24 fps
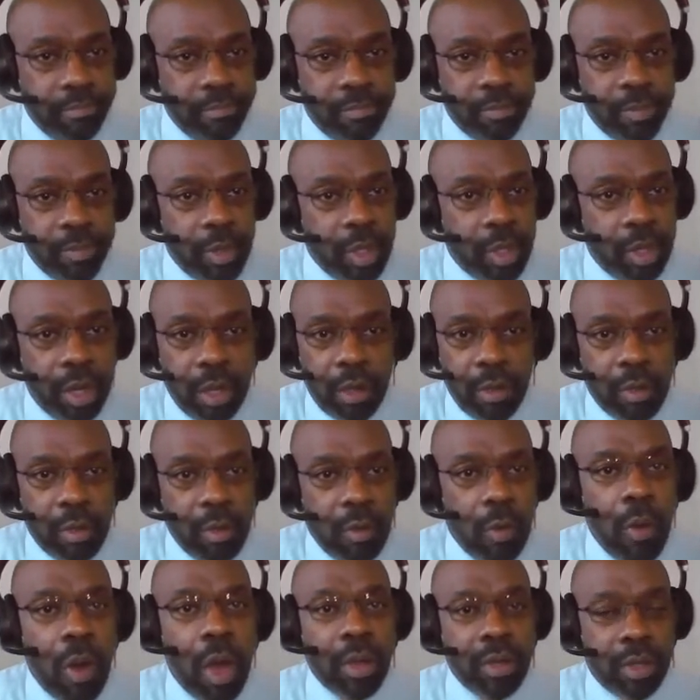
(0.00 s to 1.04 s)
you know,
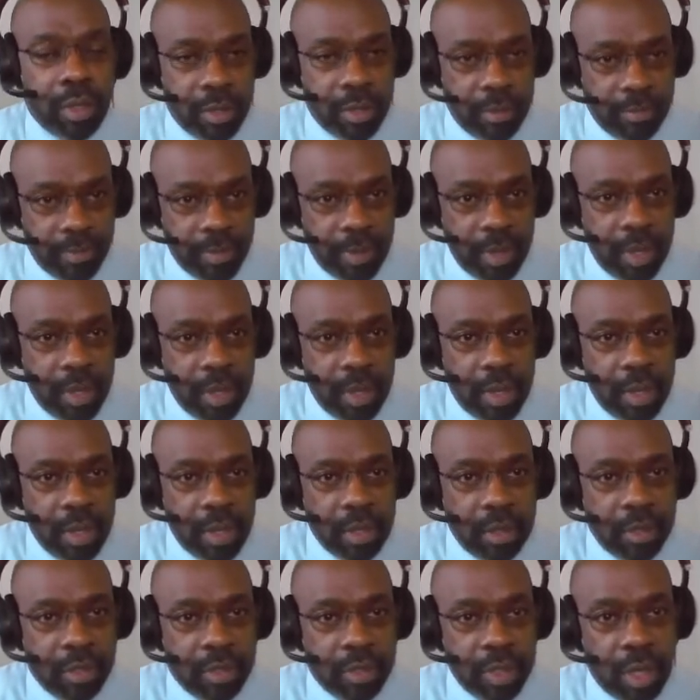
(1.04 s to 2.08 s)
quantum.
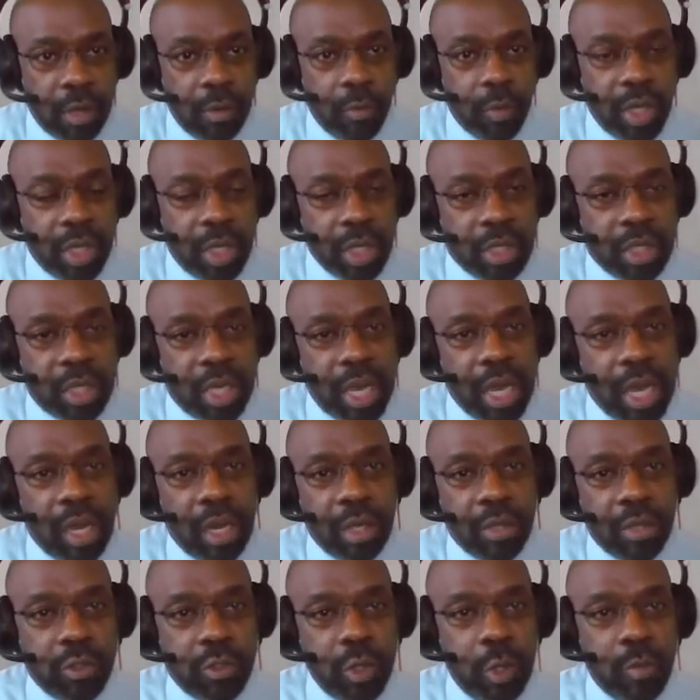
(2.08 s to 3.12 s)
So mm-hmm. we just can't
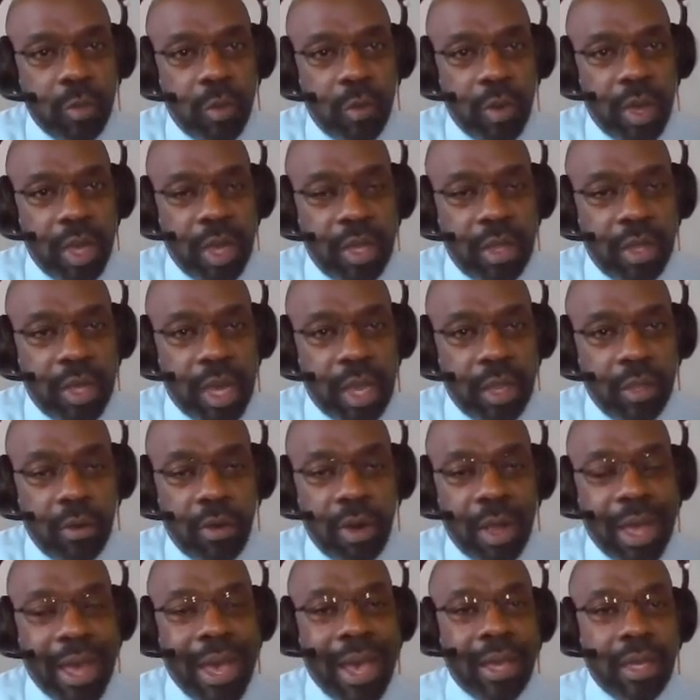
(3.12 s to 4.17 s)
assume away that your
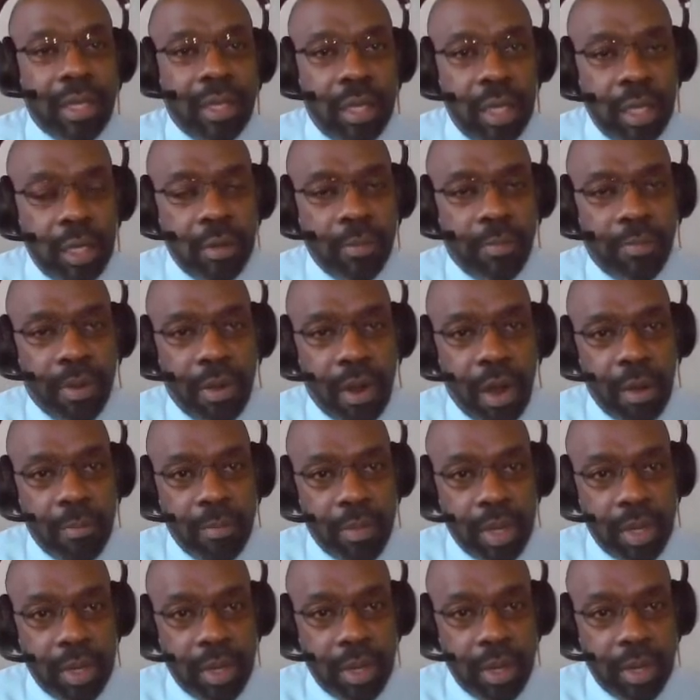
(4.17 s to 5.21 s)
IT
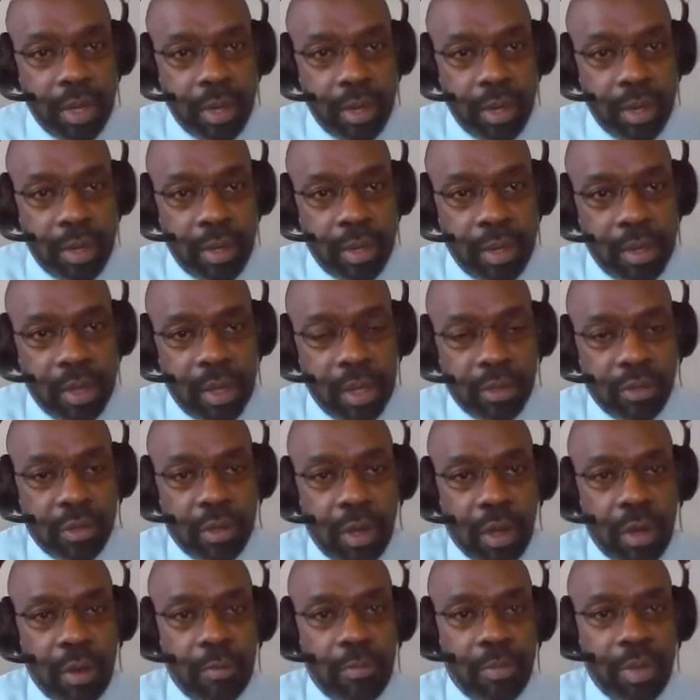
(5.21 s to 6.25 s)
department is
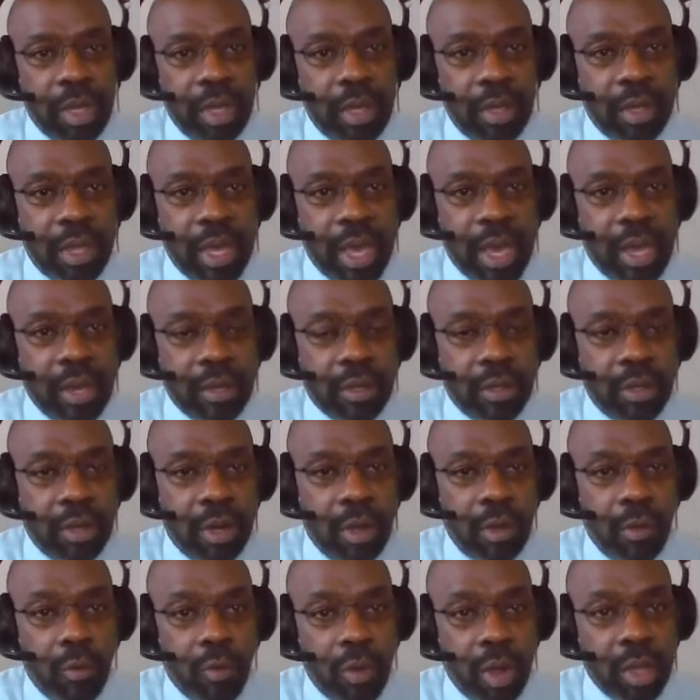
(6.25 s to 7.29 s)
going to be that you
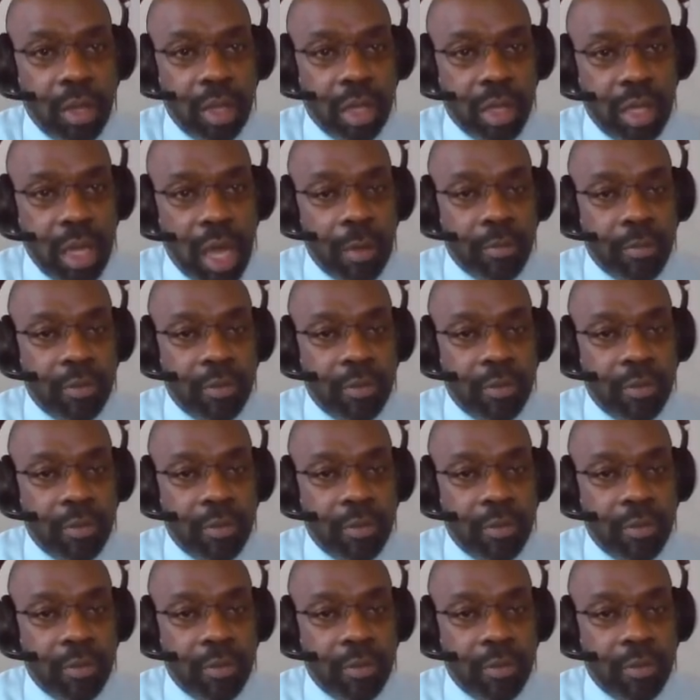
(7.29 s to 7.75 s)
know one-stop